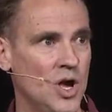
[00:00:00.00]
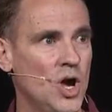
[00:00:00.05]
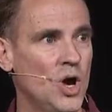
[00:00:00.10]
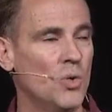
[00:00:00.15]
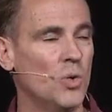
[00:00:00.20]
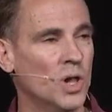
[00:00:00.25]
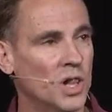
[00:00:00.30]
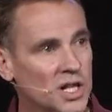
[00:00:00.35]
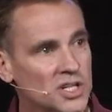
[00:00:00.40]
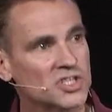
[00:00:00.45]

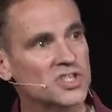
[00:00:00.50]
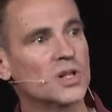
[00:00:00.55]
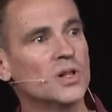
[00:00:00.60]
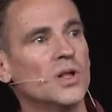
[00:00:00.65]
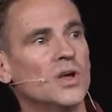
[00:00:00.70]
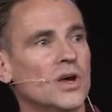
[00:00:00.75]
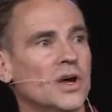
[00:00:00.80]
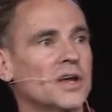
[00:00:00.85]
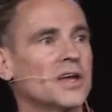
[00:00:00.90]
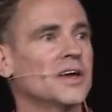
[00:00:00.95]
Well, let's
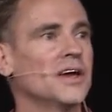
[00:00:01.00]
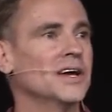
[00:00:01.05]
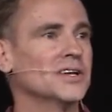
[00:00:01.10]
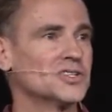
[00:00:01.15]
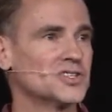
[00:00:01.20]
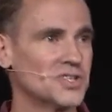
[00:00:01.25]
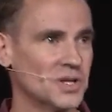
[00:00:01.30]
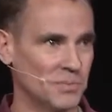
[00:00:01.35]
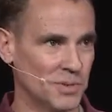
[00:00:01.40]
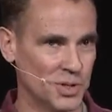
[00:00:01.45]
look at
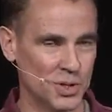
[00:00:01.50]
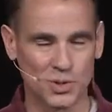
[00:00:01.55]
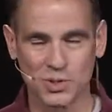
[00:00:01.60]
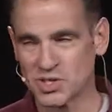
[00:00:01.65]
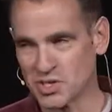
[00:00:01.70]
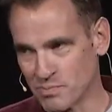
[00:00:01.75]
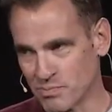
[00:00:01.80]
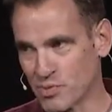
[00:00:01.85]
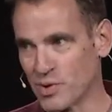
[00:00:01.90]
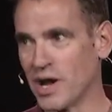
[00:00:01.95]
some of those
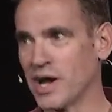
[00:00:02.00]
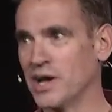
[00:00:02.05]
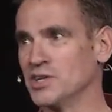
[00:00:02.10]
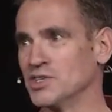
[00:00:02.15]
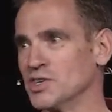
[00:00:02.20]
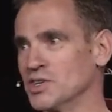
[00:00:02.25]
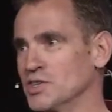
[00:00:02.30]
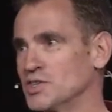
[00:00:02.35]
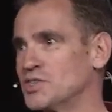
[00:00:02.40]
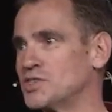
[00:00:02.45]

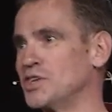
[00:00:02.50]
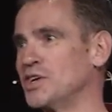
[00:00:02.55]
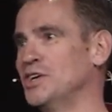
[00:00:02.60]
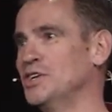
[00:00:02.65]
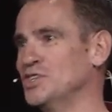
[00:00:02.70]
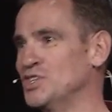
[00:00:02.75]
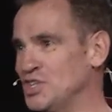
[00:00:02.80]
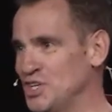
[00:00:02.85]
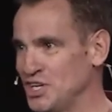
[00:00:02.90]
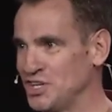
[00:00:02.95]
surprises
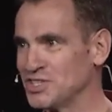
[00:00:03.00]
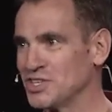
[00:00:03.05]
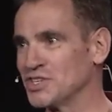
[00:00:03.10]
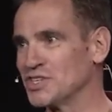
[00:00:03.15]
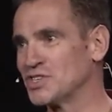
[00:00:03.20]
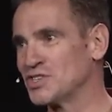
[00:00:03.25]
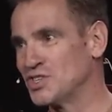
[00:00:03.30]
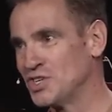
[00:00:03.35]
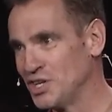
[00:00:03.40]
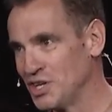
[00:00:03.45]
in
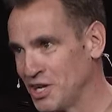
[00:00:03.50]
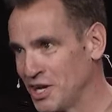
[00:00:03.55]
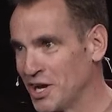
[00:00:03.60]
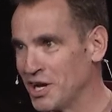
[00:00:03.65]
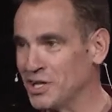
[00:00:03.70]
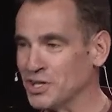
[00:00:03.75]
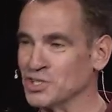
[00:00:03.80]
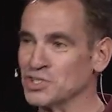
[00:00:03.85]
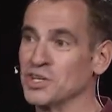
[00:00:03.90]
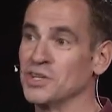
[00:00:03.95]
Jesus'
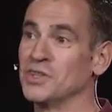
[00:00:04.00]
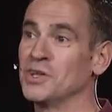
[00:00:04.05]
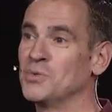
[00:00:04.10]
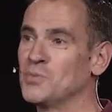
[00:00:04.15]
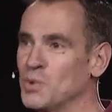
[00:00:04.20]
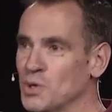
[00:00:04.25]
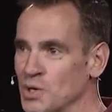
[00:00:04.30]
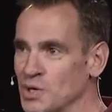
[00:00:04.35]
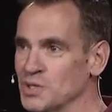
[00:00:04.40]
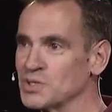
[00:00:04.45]
genealogy. Then
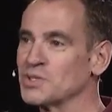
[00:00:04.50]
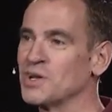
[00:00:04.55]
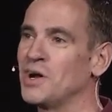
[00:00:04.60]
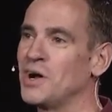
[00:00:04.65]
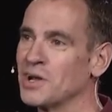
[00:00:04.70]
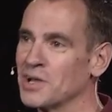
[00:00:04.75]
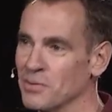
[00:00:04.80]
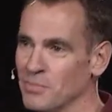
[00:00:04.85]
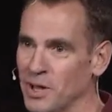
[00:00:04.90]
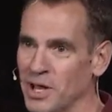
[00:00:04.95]
we're going to
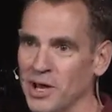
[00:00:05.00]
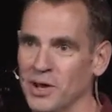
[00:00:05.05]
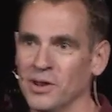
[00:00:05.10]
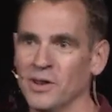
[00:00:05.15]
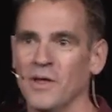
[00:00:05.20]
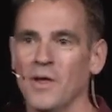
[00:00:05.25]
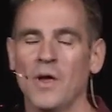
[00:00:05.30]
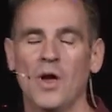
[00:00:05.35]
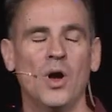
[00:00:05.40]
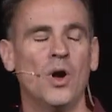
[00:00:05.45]
talk about
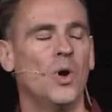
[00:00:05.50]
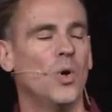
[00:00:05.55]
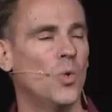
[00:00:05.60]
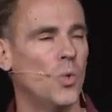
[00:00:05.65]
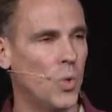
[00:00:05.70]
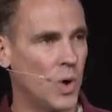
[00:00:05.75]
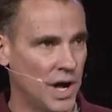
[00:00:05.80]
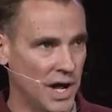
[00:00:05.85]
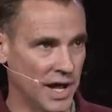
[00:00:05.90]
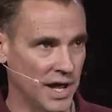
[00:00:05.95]

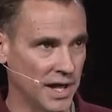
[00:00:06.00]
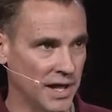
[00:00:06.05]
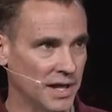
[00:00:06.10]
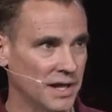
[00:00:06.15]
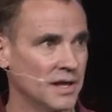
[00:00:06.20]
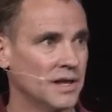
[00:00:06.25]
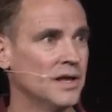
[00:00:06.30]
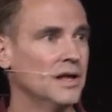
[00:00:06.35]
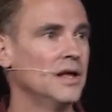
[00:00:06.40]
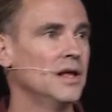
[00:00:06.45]
why
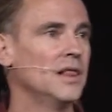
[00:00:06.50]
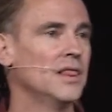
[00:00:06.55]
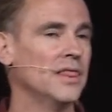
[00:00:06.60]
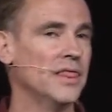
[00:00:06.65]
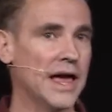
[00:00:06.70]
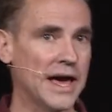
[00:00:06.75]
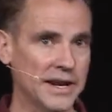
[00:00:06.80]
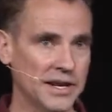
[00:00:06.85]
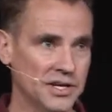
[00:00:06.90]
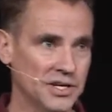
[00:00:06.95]

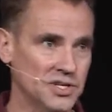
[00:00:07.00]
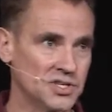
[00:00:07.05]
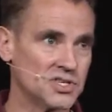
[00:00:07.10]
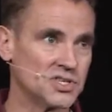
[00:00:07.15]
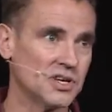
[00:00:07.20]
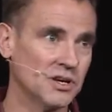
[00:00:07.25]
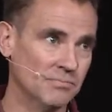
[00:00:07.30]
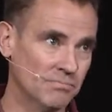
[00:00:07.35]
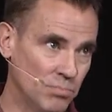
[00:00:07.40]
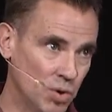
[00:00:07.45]
that is
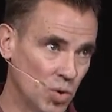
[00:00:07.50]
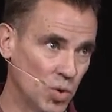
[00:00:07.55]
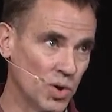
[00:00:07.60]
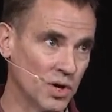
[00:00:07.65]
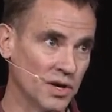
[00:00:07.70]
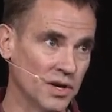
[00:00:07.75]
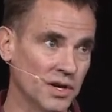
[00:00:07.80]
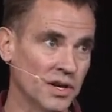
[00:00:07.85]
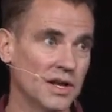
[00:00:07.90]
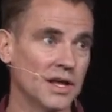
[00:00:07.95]

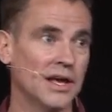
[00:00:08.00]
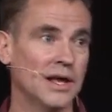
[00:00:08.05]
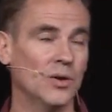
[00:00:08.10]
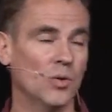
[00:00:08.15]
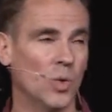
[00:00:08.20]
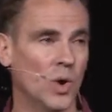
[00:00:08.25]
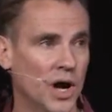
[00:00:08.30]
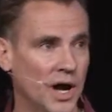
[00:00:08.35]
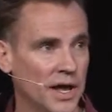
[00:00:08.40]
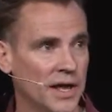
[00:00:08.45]
important and
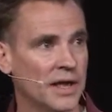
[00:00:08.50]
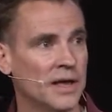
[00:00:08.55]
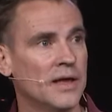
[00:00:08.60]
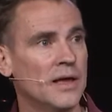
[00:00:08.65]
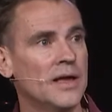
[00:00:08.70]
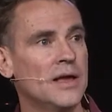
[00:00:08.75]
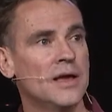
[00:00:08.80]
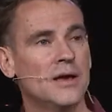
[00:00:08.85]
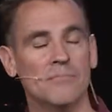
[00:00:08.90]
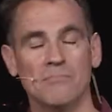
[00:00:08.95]
why
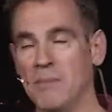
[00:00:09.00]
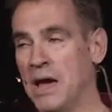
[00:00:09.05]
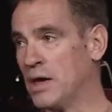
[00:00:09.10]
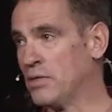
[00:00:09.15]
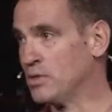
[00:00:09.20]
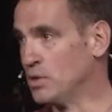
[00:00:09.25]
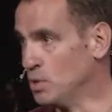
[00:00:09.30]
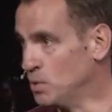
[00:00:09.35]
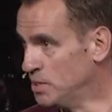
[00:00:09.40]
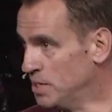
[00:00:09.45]

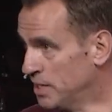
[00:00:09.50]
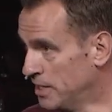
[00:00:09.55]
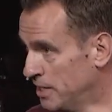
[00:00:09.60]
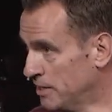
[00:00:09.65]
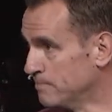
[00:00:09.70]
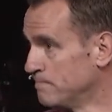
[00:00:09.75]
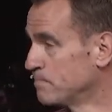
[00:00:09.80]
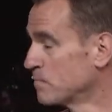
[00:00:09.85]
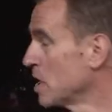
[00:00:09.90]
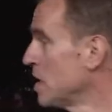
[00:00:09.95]
Matthew did it.
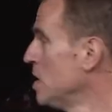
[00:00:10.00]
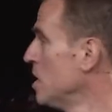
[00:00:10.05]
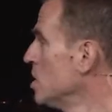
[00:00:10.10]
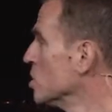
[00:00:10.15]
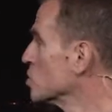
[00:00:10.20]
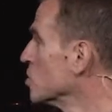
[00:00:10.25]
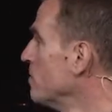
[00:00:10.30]
So